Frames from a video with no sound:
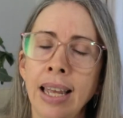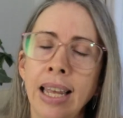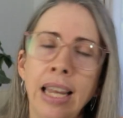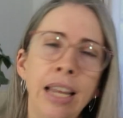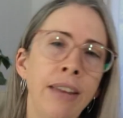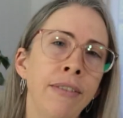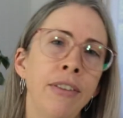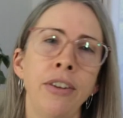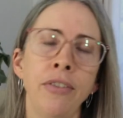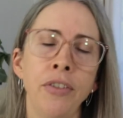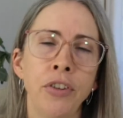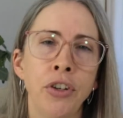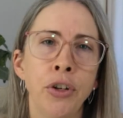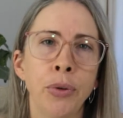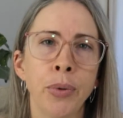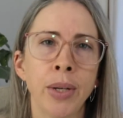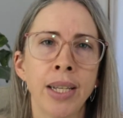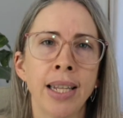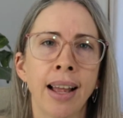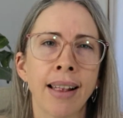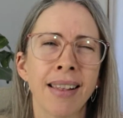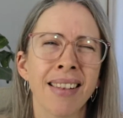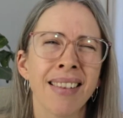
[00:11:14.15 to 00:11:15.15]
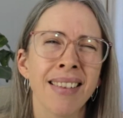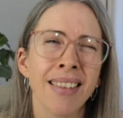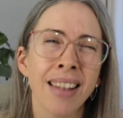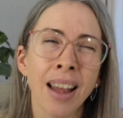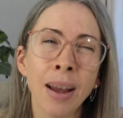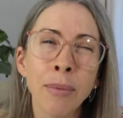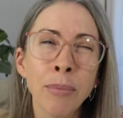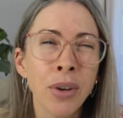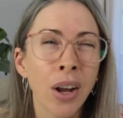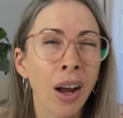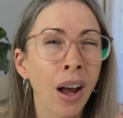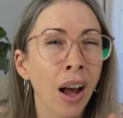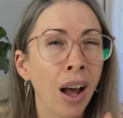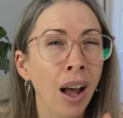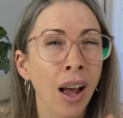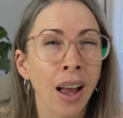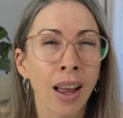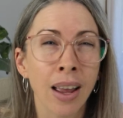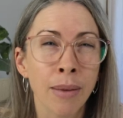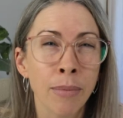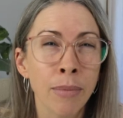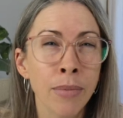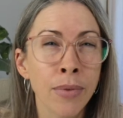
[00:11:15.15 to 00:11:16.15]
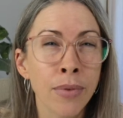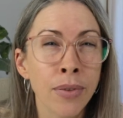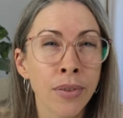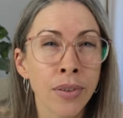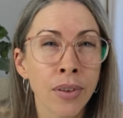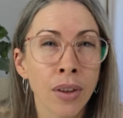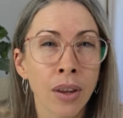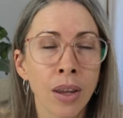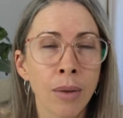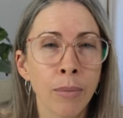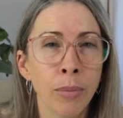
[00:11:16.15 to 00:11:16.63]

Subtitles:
Even if you're doing that, sometimes